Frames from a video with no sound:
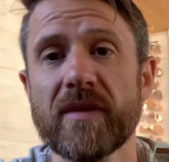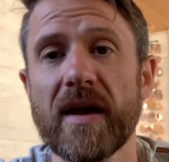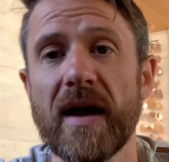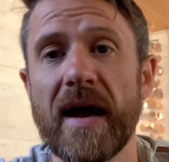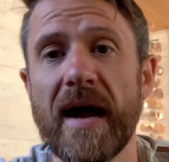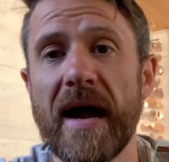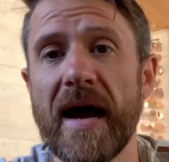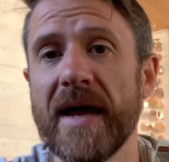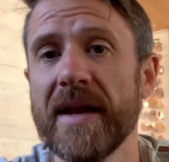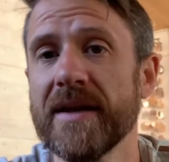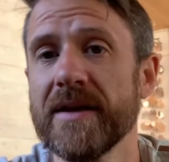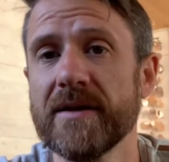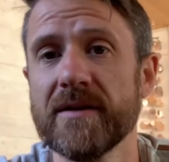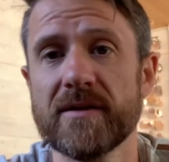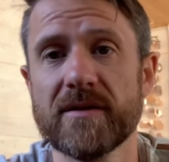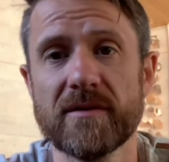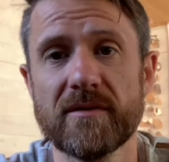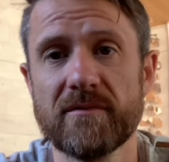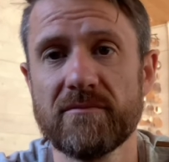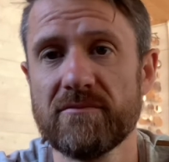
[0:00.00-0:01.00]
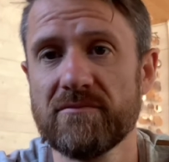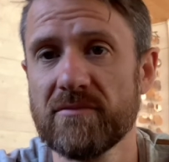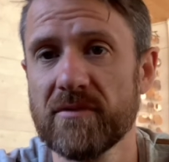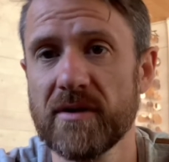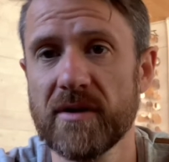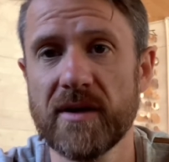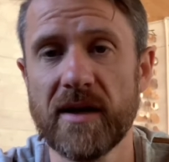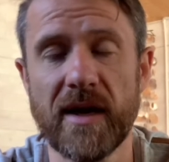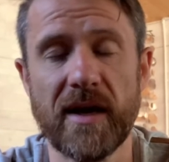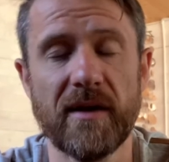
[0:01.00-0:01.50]
And
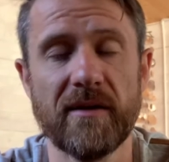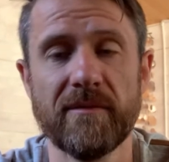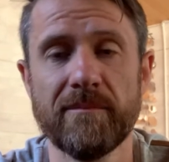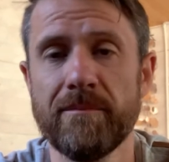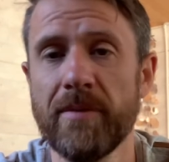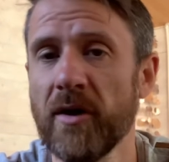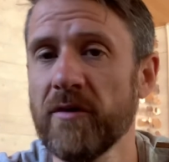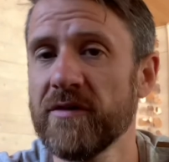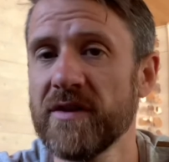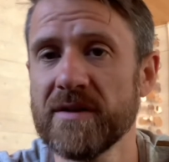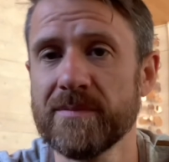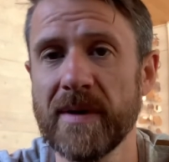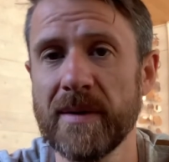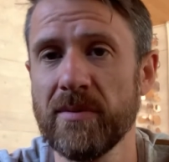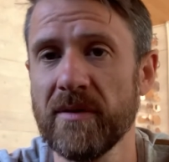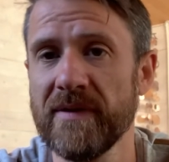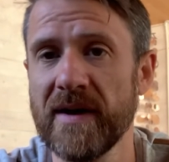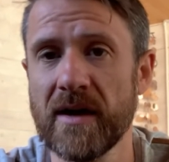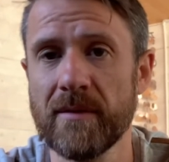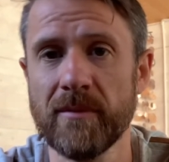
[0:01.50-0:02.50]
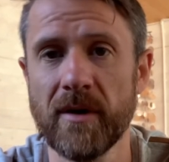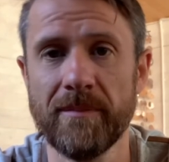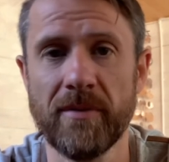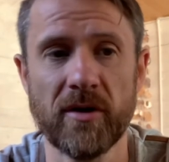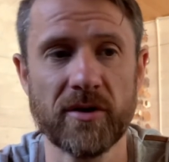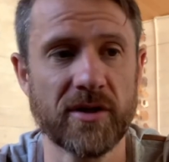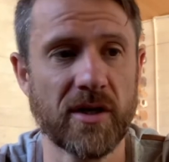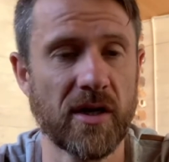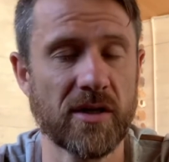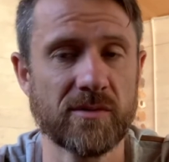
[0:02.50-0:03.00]
yeah, both of these people I've had on my
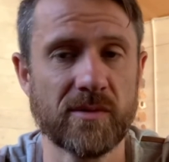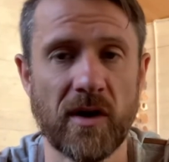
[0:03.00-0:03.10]
podcast.